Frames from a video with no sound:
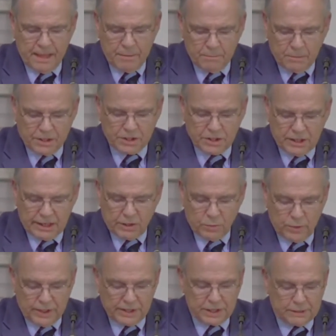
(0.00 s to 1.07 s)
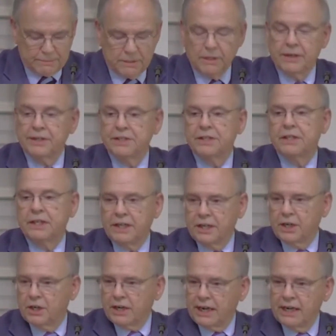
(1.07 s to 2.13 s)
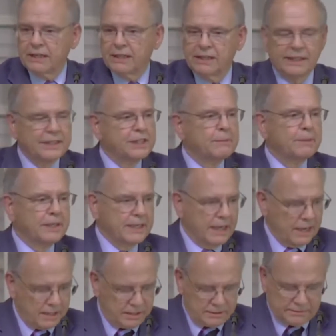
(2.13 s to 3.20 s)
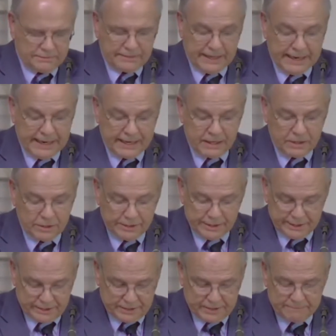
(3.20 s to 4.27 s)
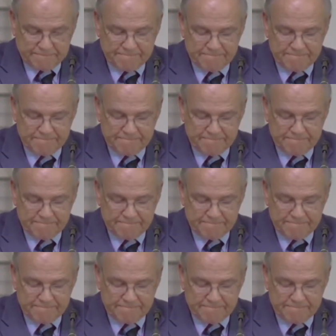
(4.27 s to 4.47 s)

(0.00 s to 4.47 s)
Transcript: much like we experience here at Elizabethtown. Thank goodness.